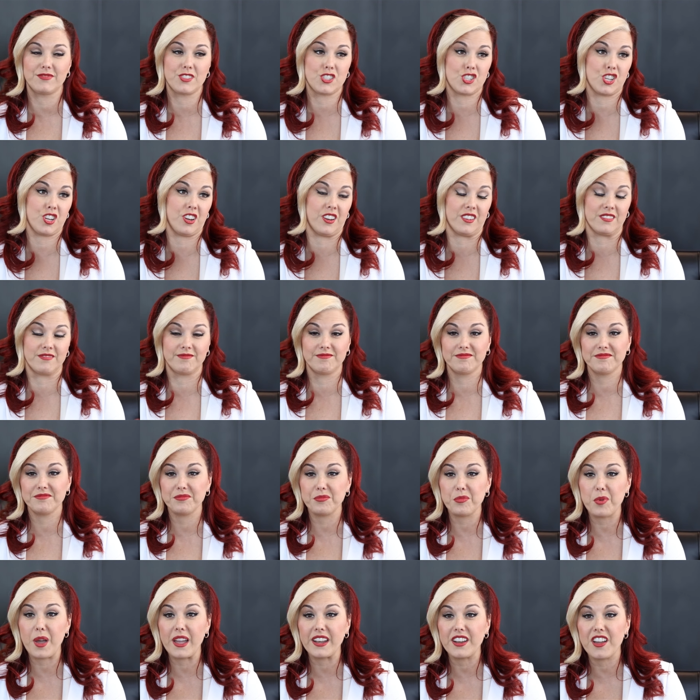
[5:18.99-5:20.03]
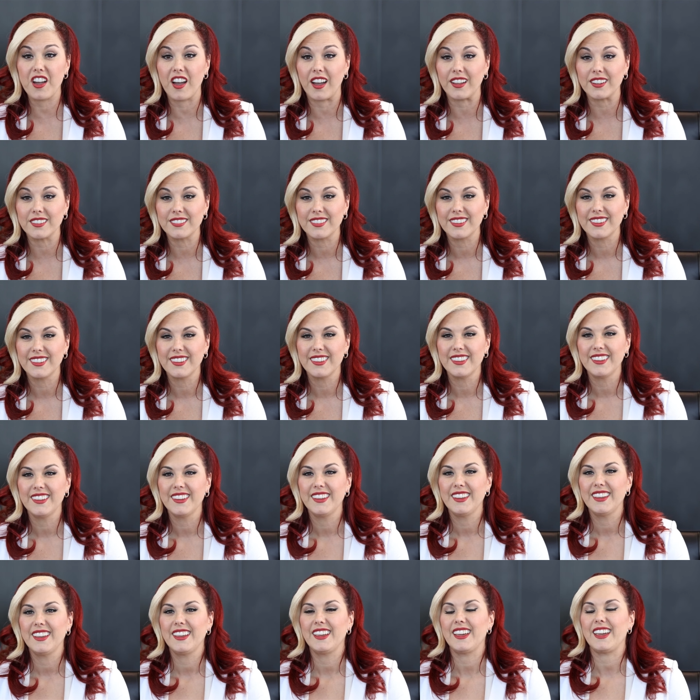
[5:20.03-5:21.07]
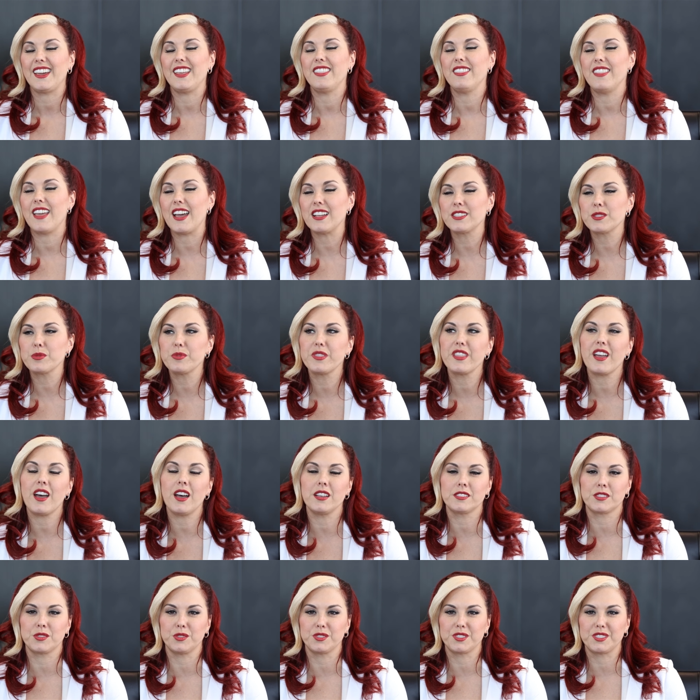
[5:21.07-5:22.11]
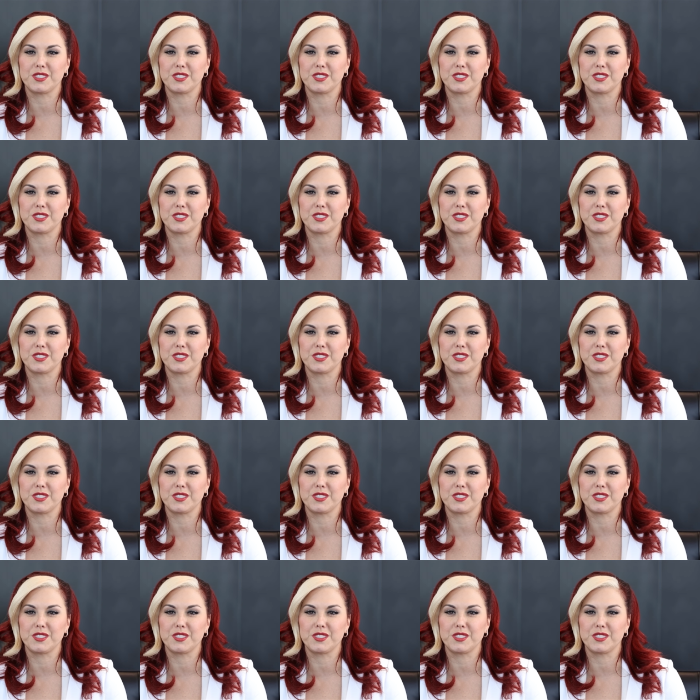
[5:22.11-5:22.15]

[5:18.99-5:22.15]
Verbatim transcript: sure, why not? And that's when the hustle